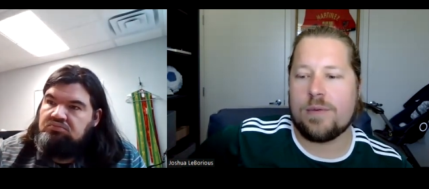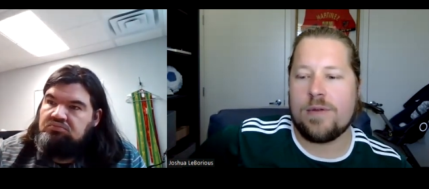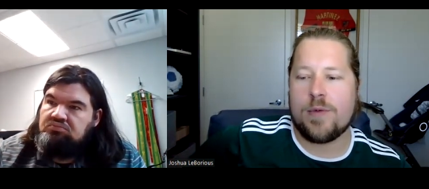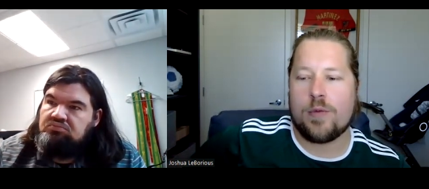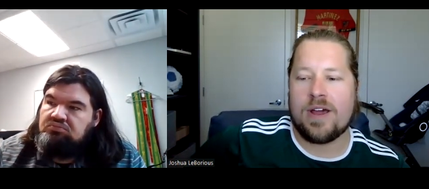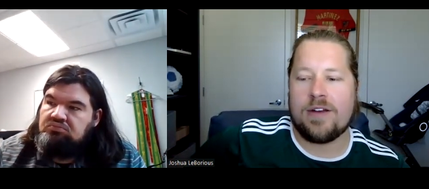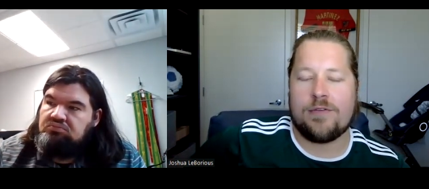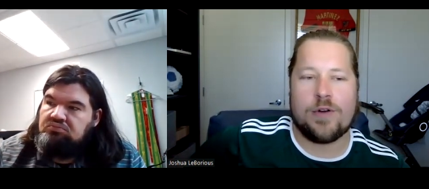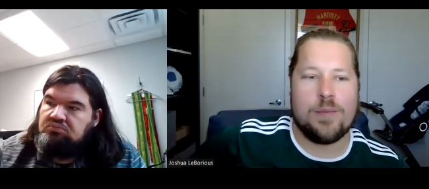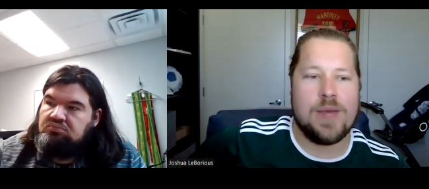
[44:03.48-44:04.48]
Speaker 1: we've been running
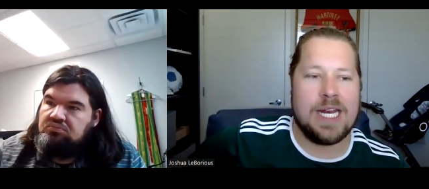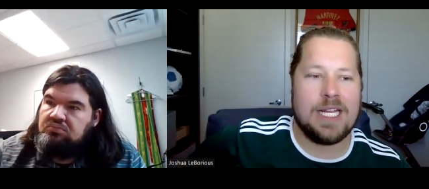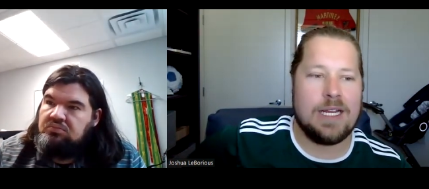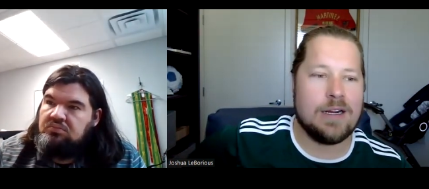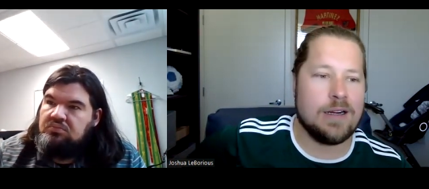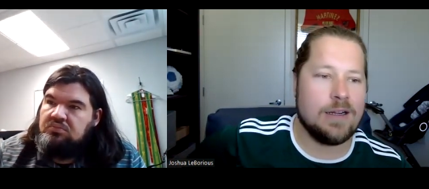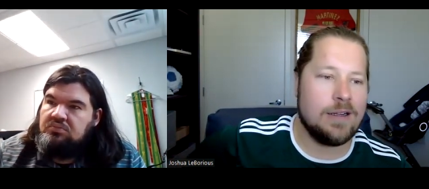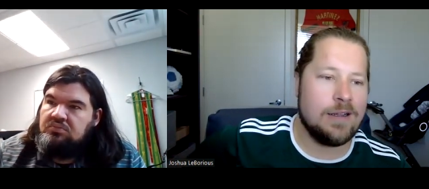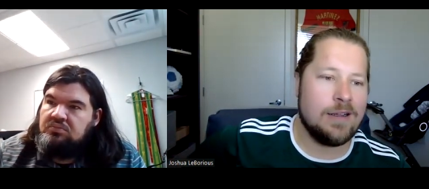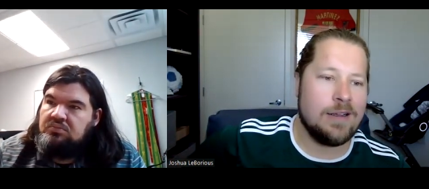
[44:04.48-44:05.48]
for a minute here,
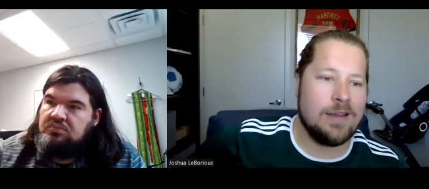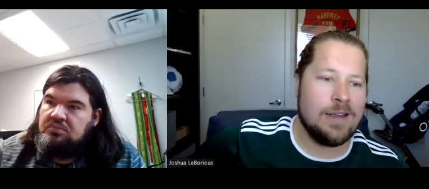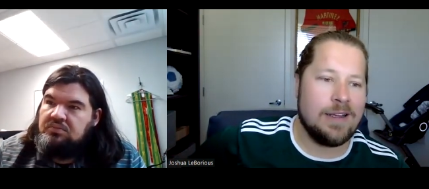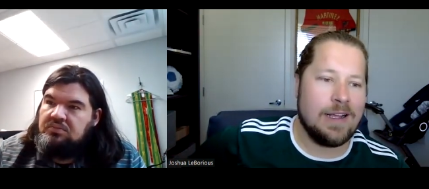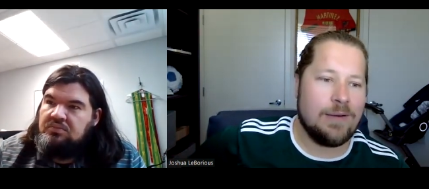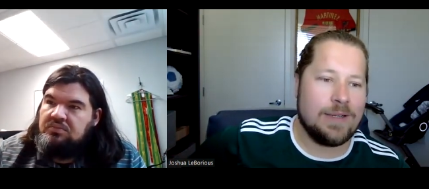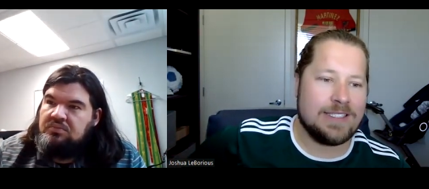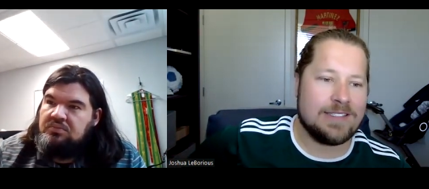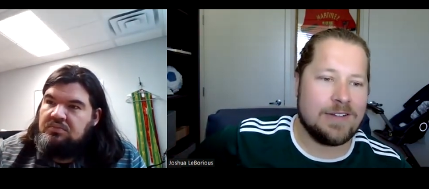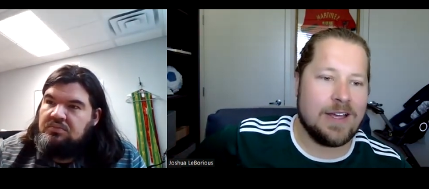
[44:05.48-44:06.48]
and we
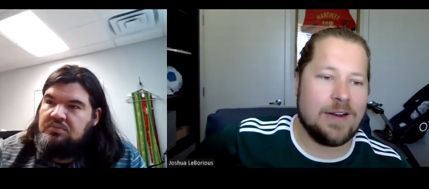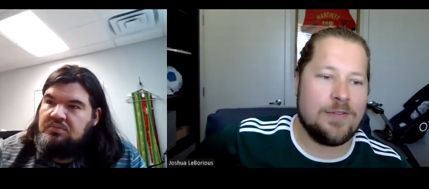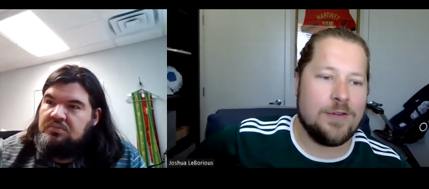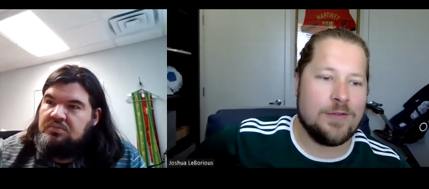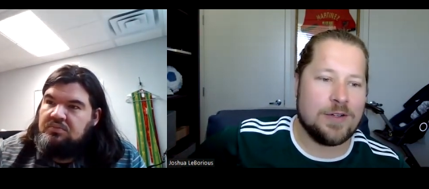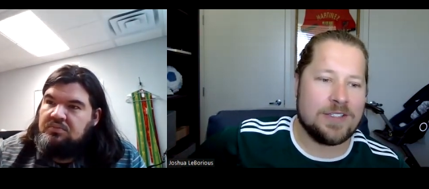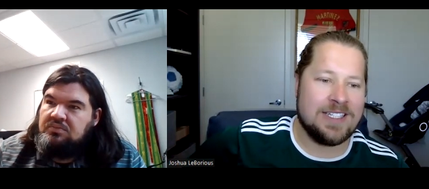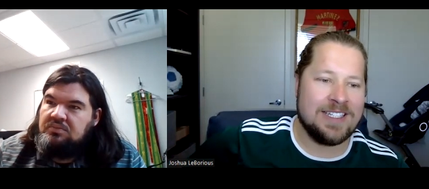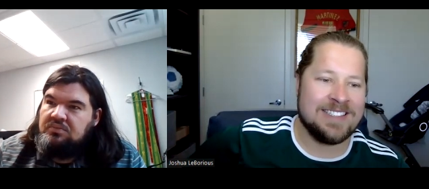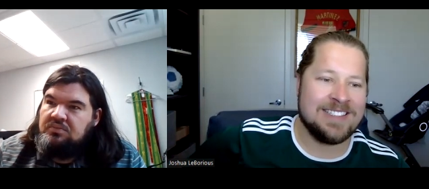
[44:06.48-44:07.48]
still got a few
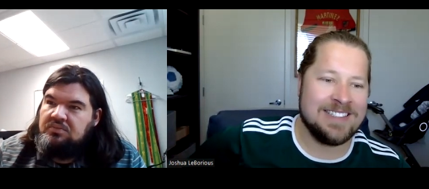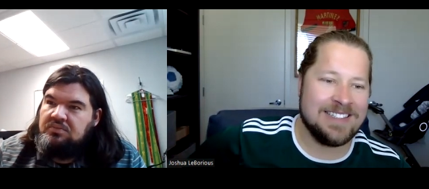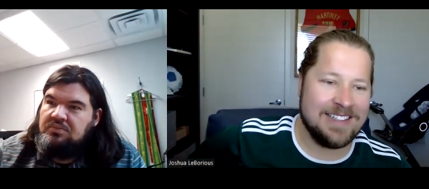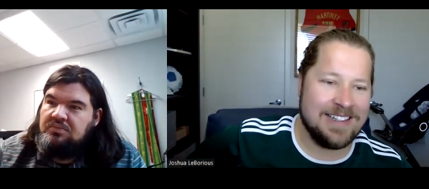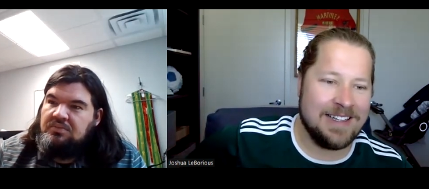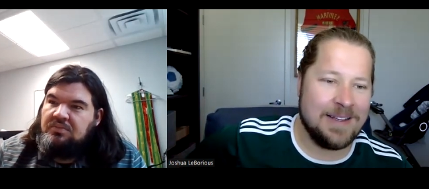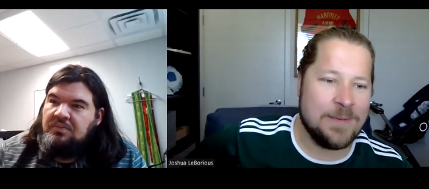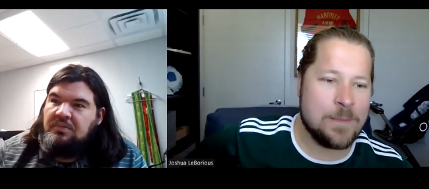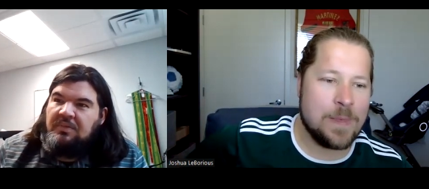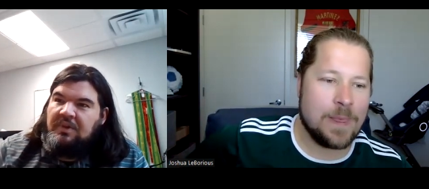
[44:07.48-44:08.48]
verses.
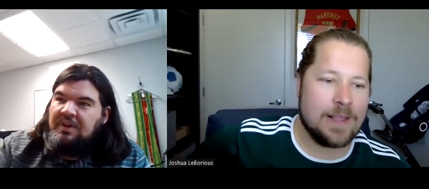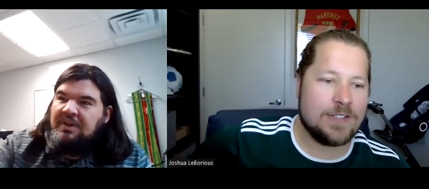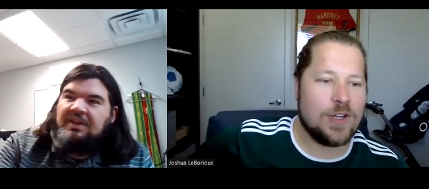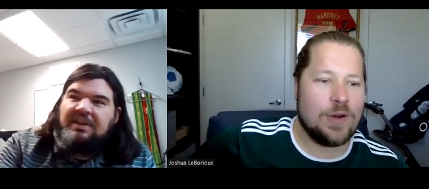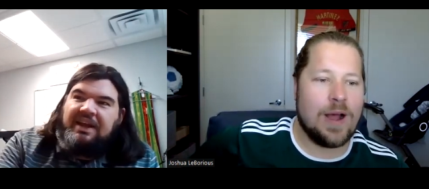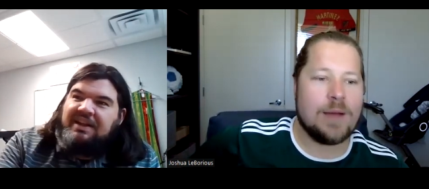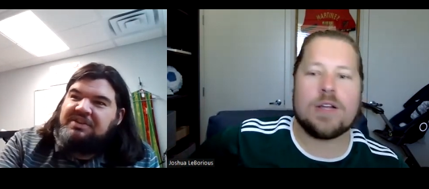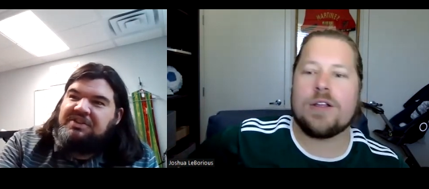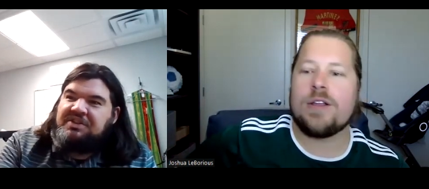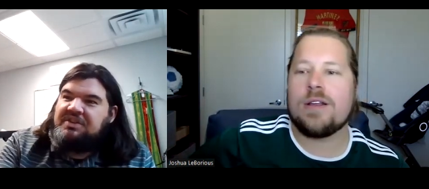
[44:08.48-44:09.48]
So yeah,
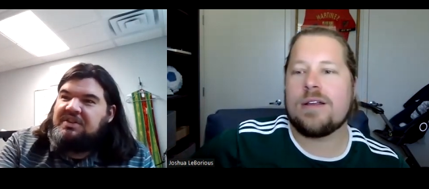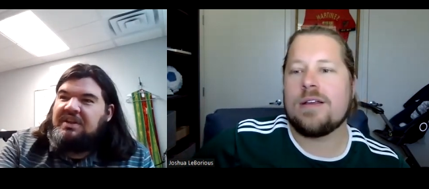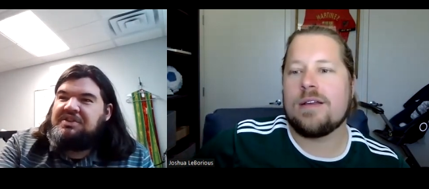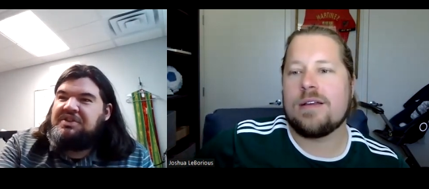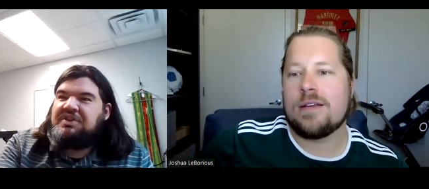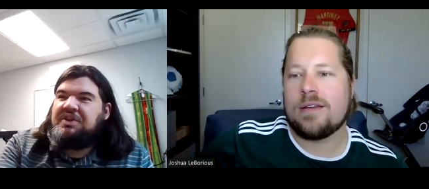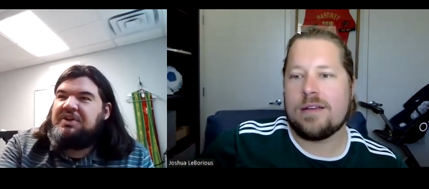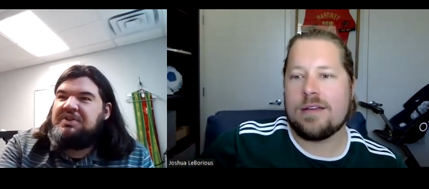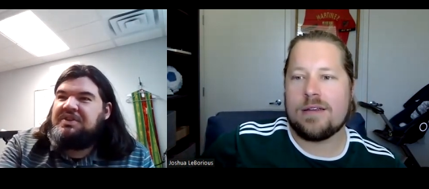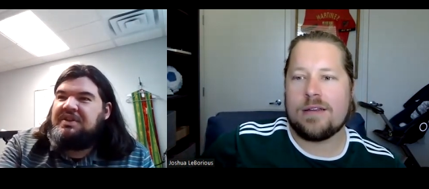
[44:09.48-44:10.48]
let's
Speaker 2: just let's just
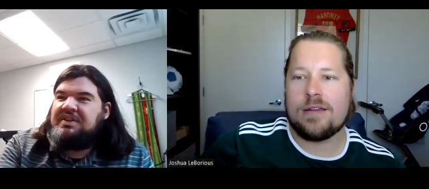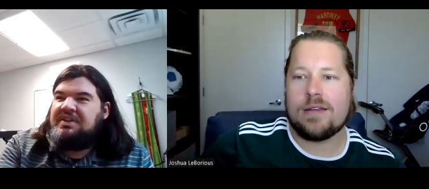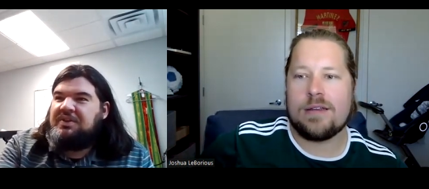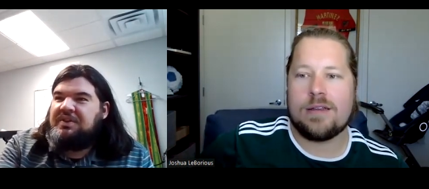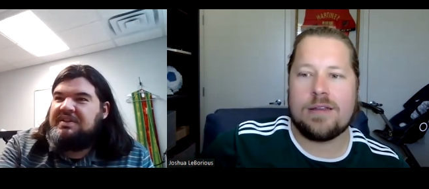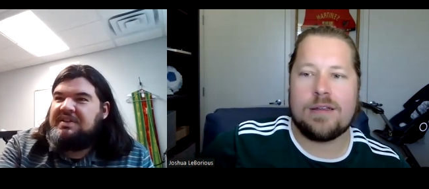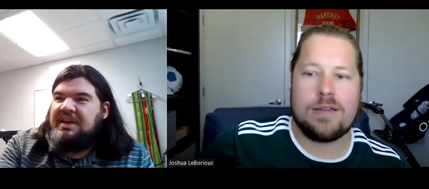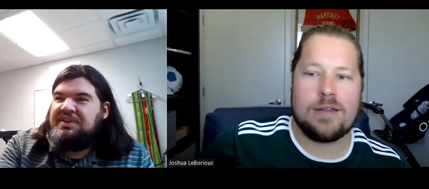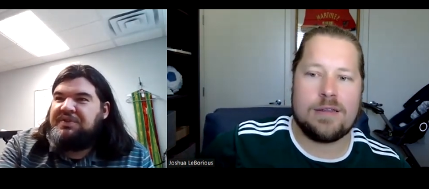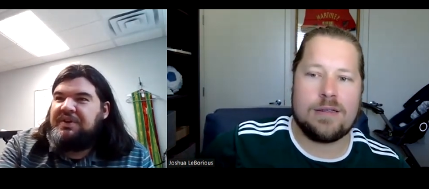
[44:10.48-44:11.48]
cruise through, through these
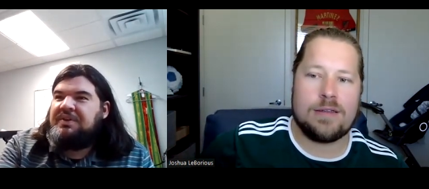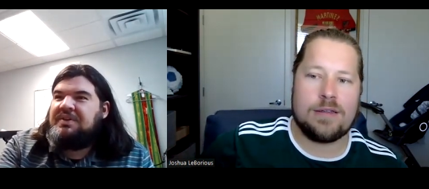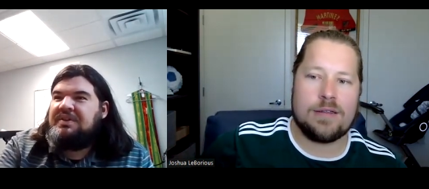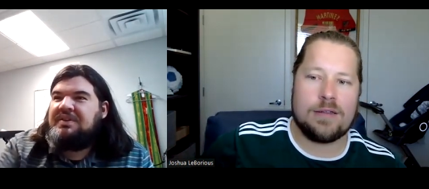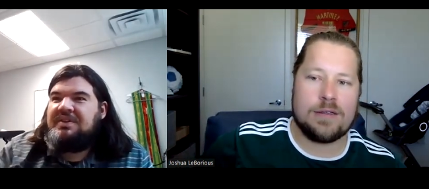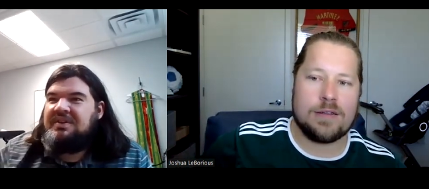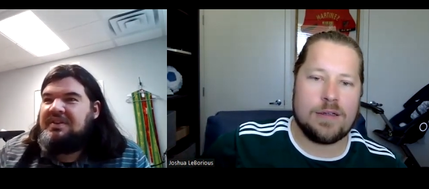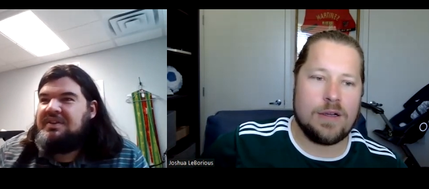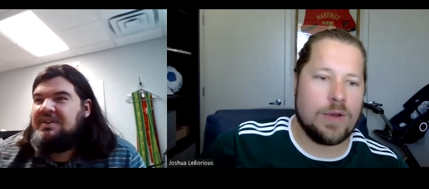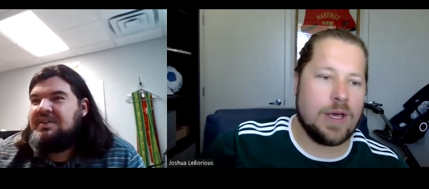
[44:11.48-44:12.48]
last few.
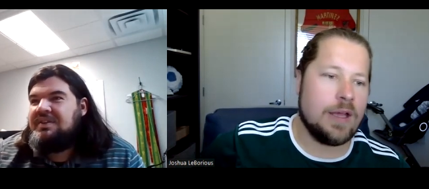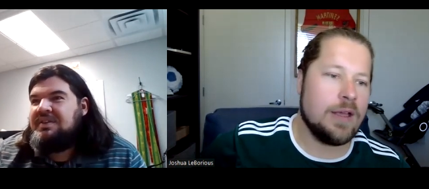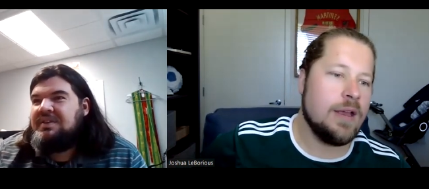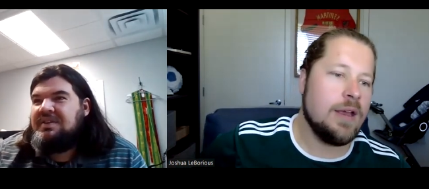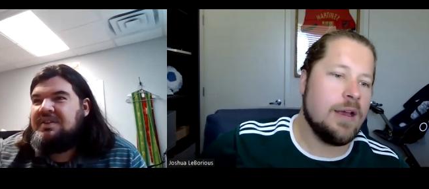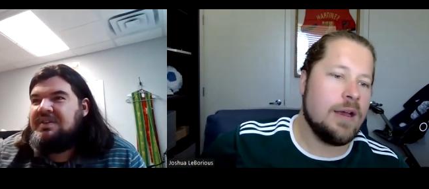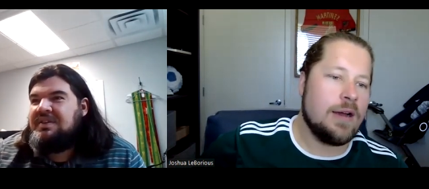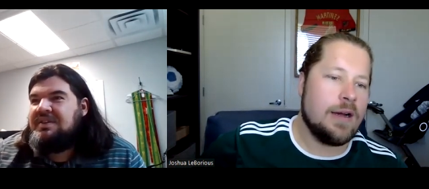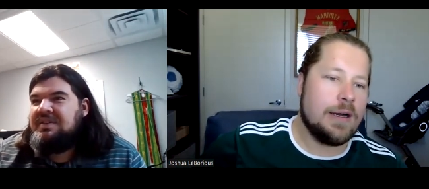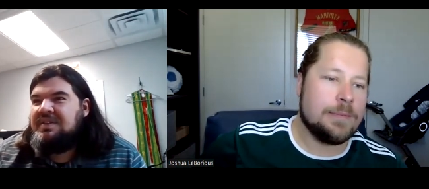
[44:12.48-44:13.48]
Speaker 1: Okay.
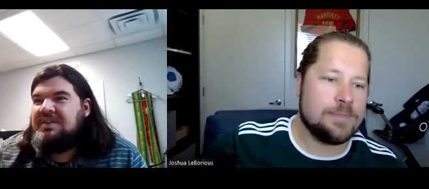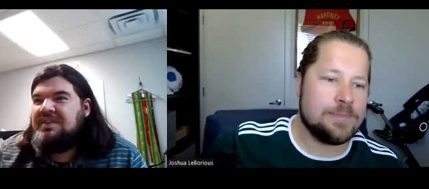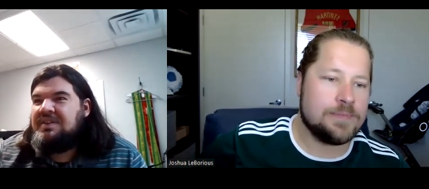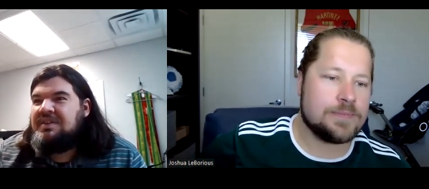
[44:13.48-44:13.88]
Um,